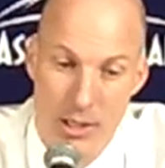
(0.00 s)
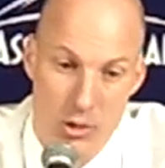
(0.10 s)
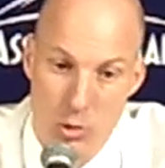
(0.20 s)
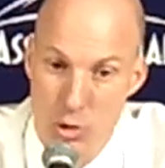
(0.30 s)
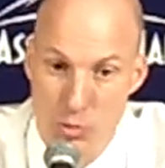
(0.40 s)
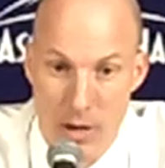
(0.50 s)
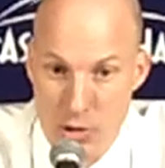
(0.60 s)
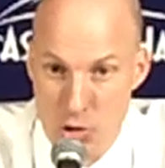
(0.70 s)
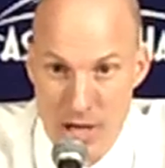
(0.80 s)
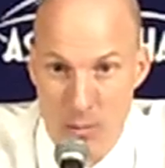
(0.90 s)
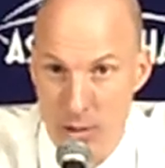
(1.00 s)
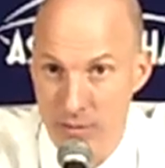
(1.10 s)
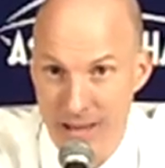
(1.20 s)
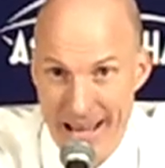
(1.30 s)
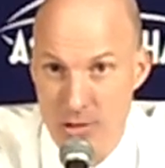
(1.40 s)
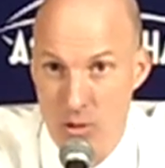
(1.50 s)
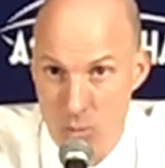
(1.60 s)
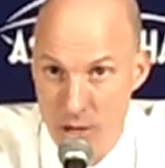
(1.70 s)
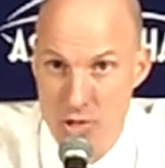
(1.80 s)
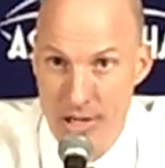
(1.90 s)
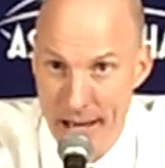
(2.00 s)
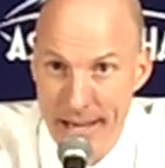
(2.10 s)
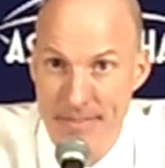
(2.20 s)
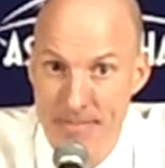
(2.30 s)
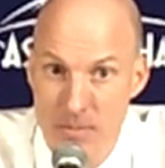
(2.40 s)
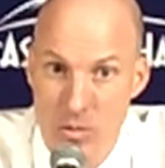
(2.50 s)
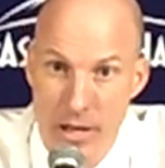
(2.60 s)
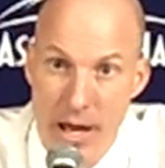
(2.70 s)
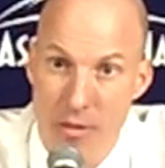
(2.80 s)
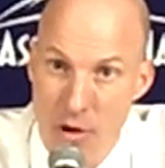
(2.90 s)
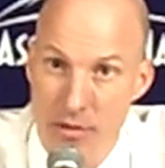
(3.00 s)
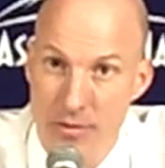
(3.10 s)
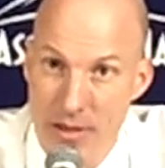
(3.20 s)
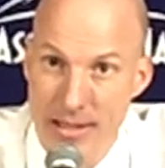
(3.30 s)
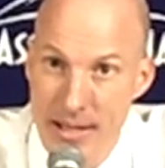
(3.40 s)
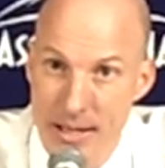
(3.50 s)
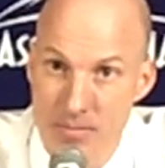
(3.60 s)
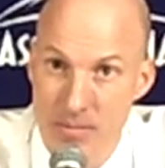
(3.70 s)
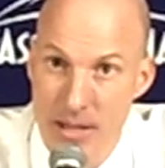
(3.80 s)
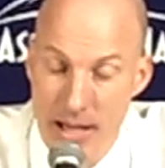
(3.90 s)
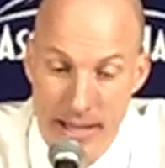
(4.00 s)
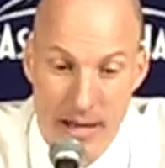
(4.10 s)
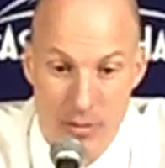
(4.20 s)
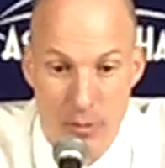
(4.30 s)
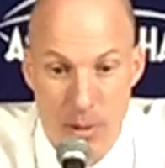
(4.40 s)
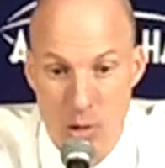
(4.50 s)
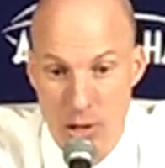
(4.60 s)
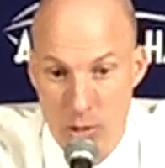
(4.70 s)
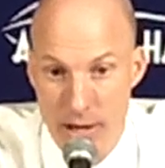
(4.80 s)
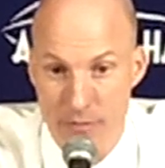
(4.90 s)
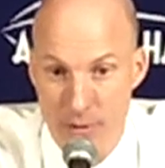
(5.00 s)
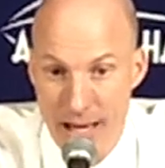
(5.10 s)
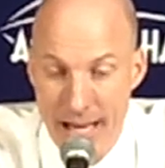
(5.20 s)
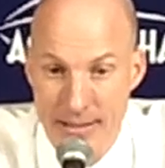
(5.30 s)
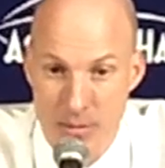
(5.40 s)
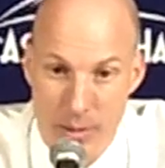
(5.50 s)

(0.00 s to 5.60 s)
We didn't do it as much as I would have liked on Wednesday night, and I thought that they did, and I gave the opponent credit for that.